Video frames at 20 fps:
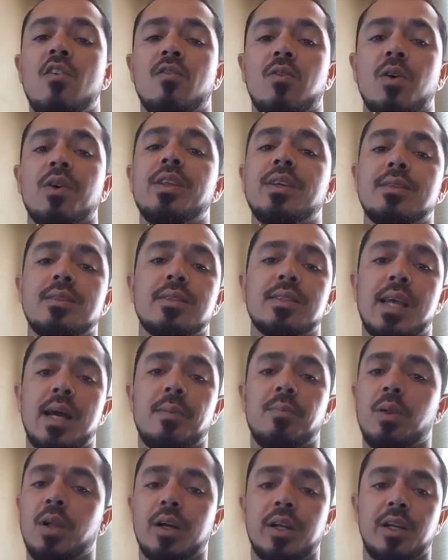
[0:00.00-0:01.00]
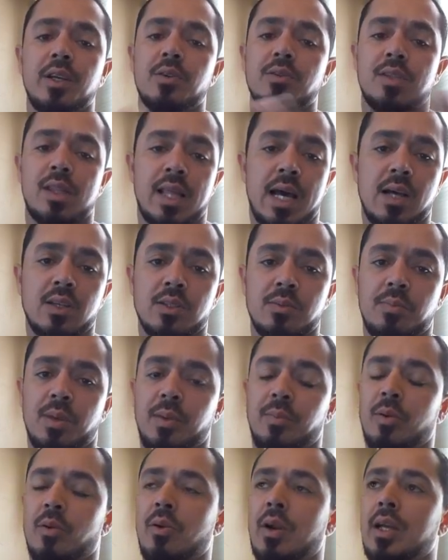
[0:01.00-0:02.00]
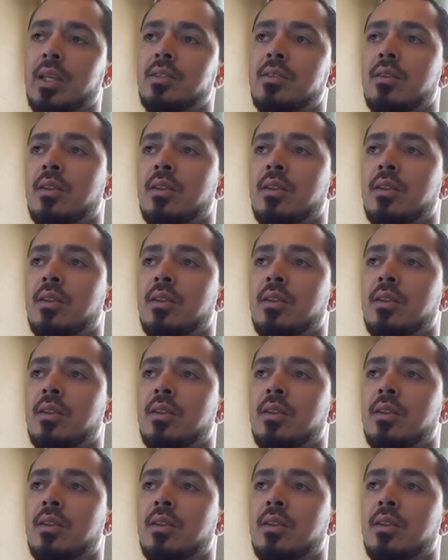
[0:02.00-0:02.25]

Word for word: For this example, I'm going to use one thousand people, right?